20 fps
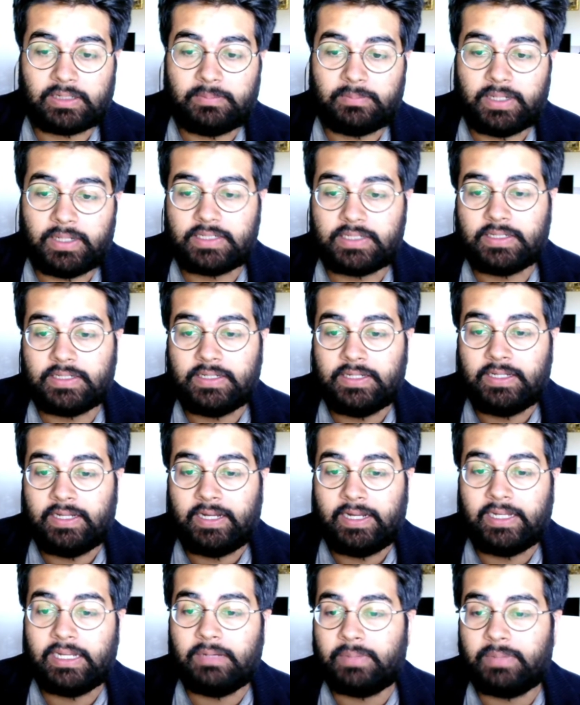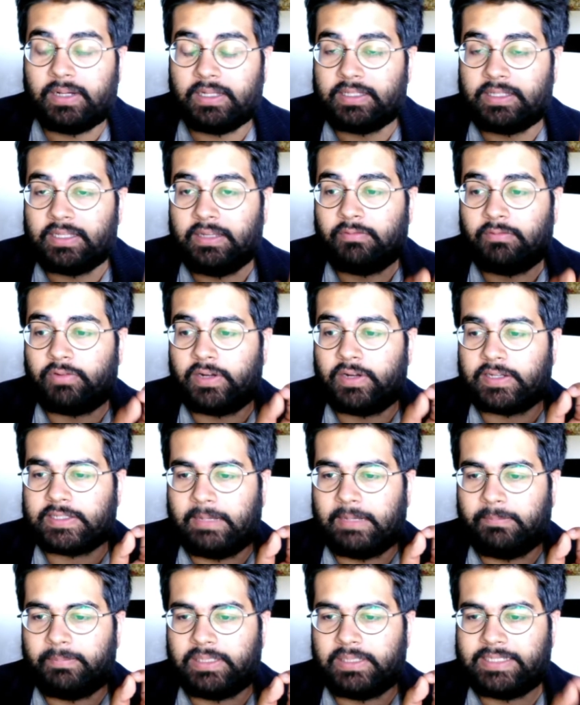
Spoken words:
But in a month, for example,